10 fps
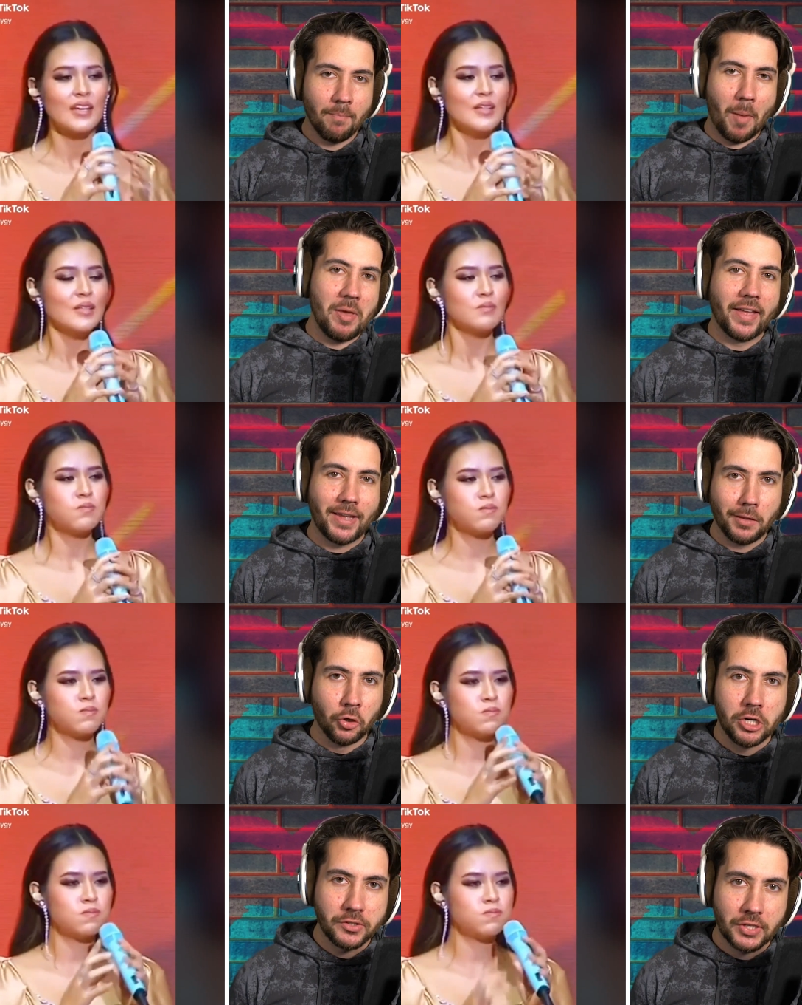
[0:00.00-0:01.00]
Speaker 1: maybe like I learned
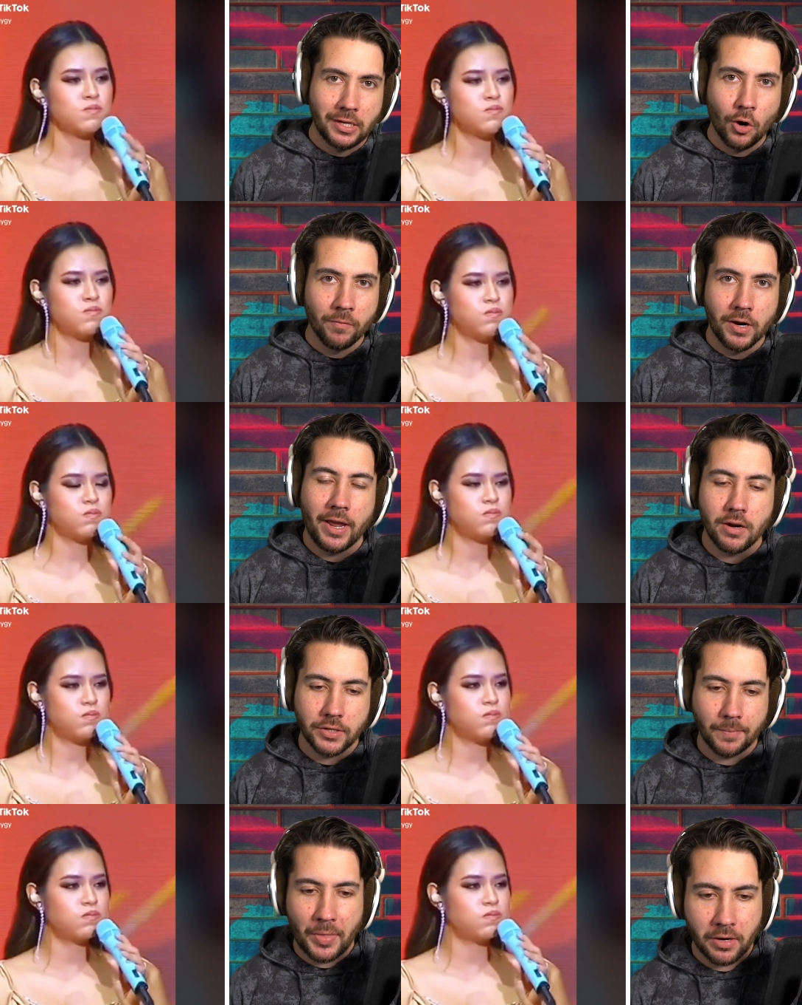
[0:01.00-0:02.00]
to sing overnight or
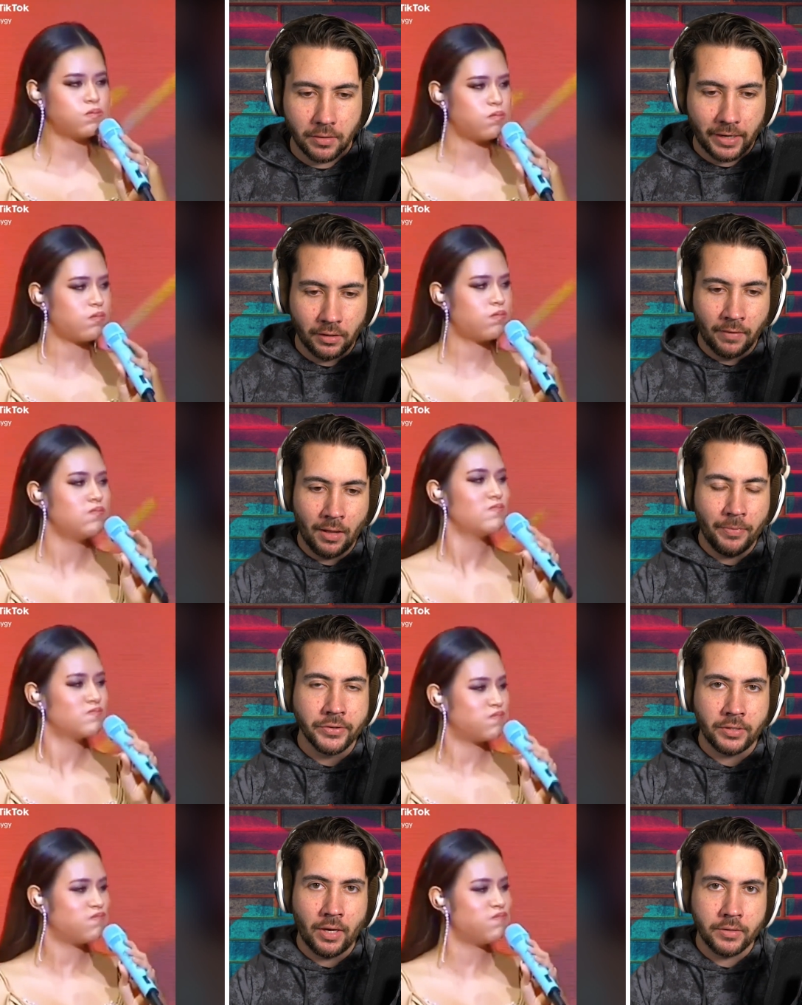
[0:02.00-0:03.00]
something, or like develop this singing